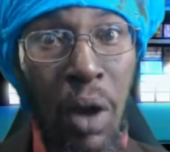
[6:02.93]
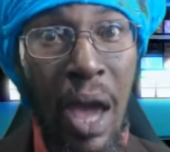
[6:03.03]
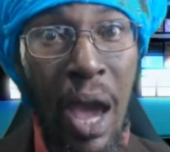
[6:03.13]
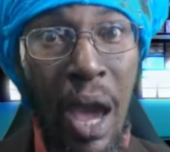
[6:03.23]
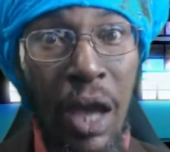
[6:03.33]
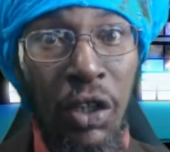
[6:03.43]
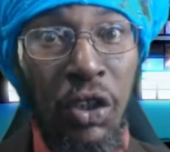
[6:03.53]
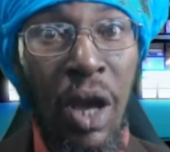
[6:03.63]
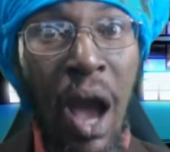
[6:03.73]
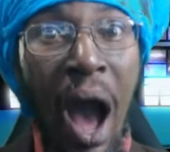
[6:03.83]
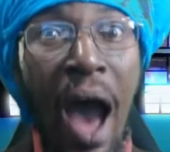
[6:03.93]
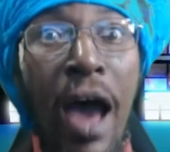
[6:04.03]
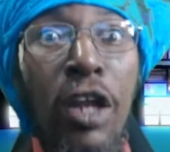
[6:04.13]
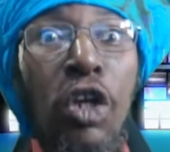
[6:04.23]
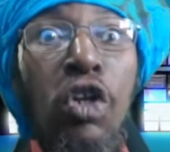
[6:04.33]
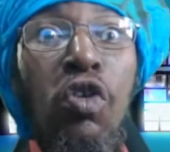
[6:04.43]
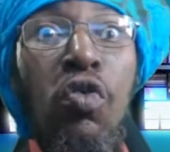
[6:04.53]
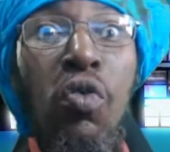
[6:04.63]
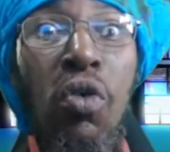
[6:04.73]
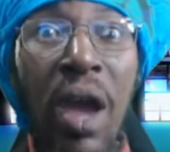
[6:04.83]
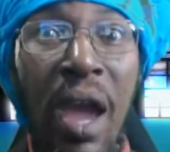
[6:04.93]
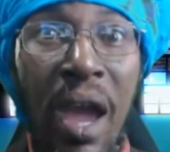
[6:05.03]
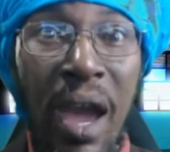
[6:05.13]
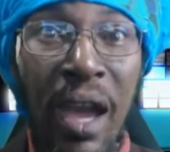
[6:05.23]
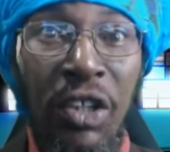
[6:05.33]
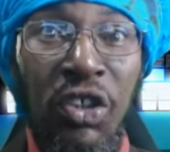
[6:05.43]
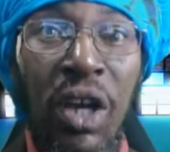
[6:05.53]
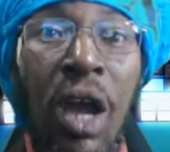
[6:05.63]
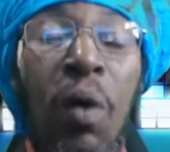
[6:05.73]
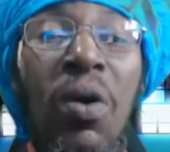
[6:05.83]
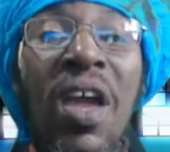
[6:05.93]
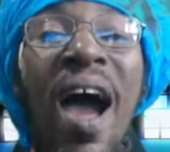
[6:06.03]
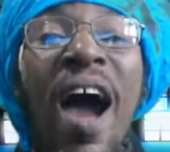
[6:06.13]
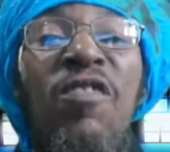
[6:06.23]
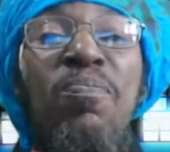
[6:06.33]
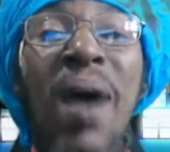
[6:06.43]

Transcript: age. A new age. We have